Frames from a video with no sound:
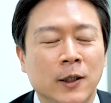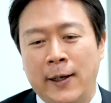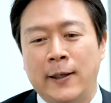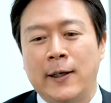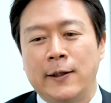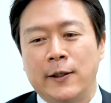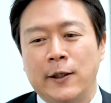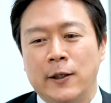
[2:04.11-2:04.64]
At
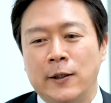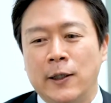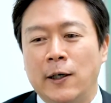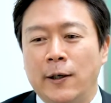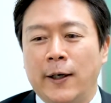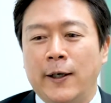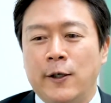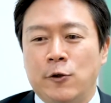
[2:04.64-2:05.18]
that
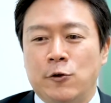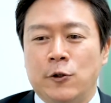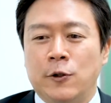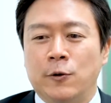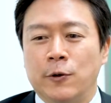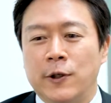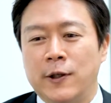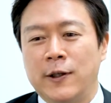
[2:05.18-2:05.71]
young age, the
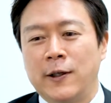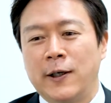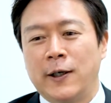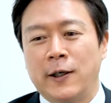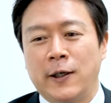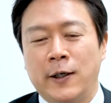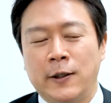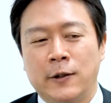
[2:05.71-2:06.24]
only thing
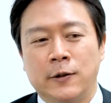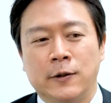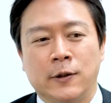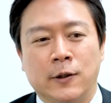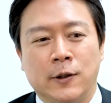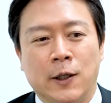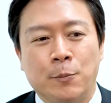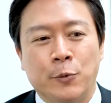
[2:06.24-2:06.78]
I, I
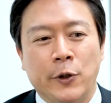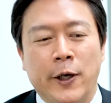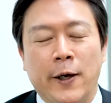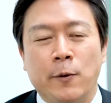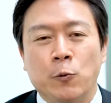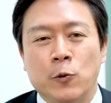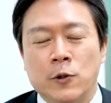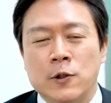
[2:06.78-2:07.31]
could
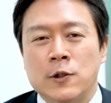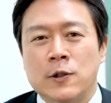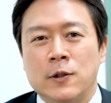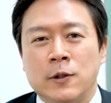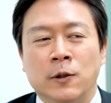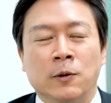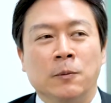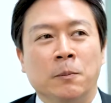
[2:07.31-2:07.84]
comprehend was,
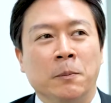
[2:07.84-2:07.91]
you know,